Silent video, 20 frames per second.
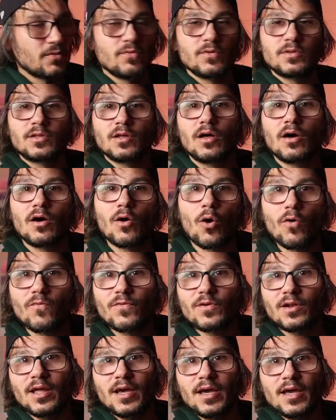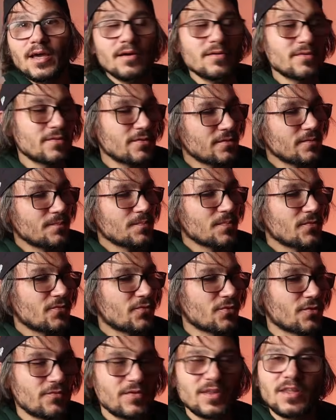with the overlay
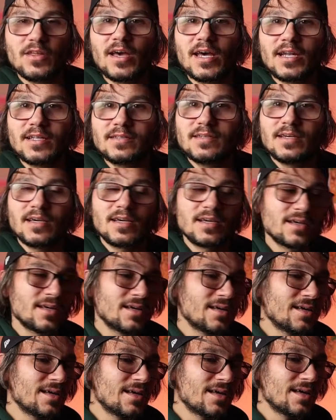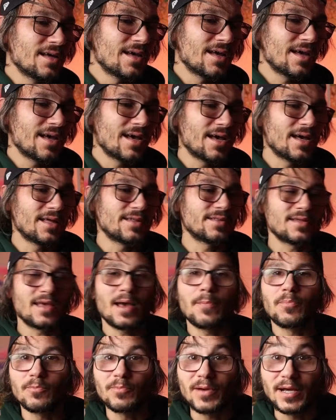for video editing and the
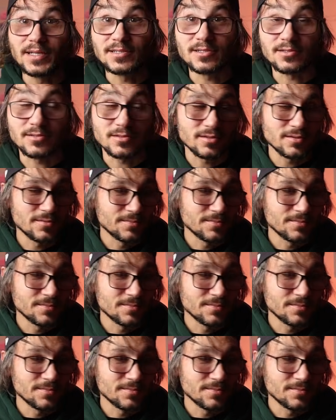Apple Pencil.